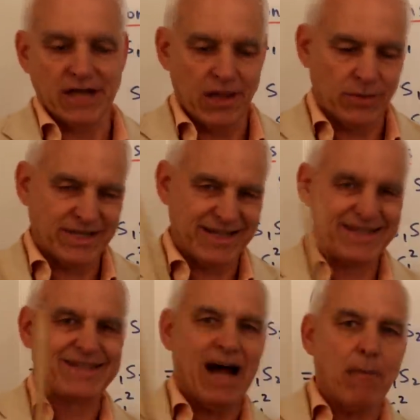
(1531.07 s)
In other words, a
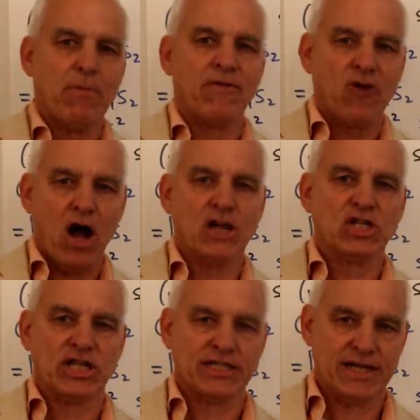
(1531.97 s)
sum of
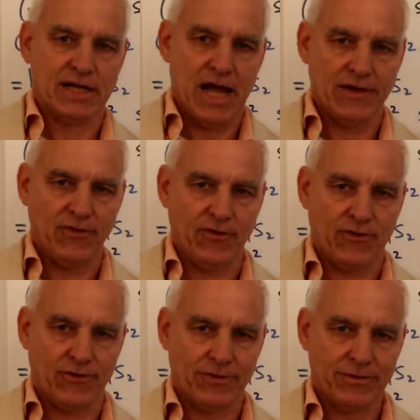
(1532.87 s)
conjugacy
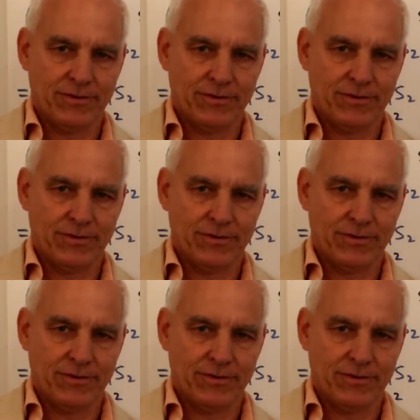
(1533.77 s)
classes.